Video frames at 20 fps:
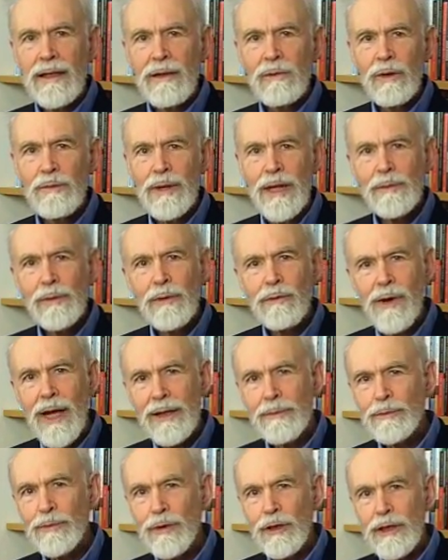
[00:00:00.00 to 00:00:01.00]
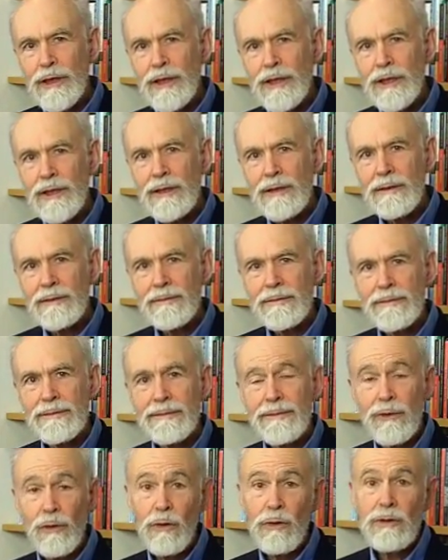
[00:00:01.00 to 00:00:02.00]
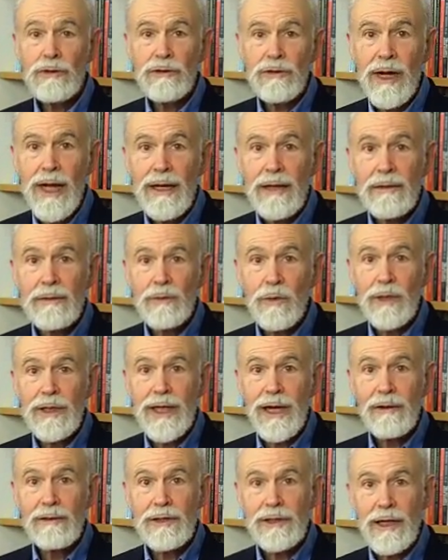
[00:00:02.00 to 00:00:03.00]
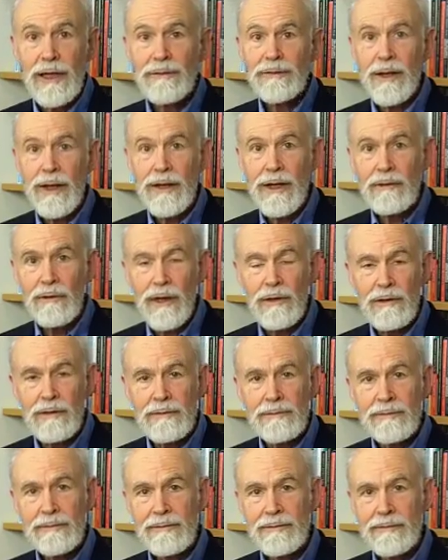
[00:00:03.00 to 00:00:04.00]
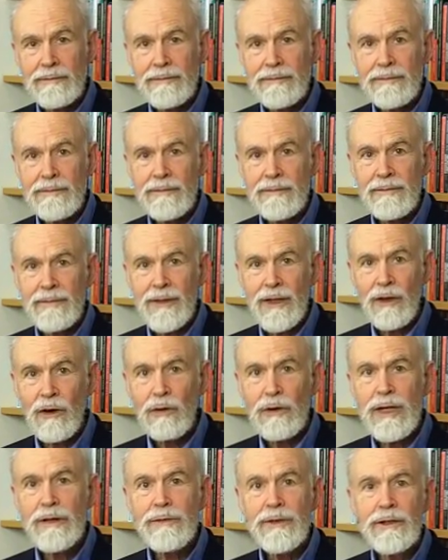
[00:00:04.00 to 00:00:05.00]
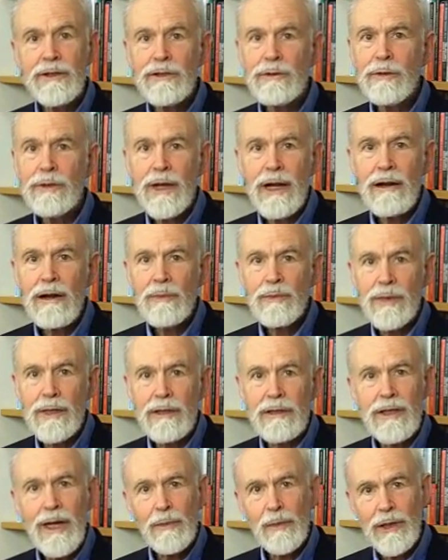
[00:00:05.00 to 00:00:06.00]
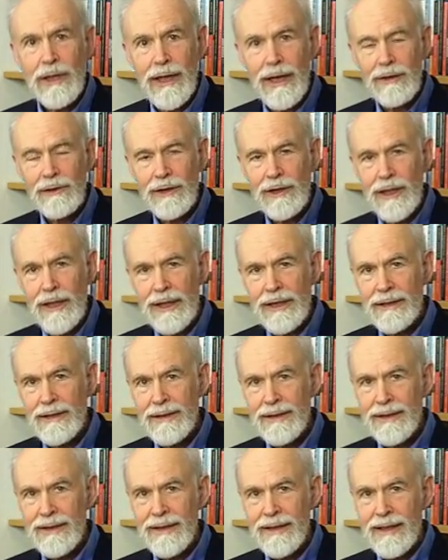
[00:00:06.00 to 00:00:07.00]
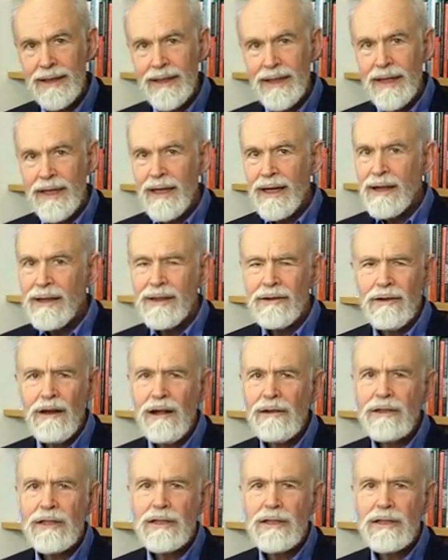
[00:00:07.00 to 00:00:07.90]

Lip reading: When people write books or try to work out stuff on their own, or even do therapy or couple counseling, they're all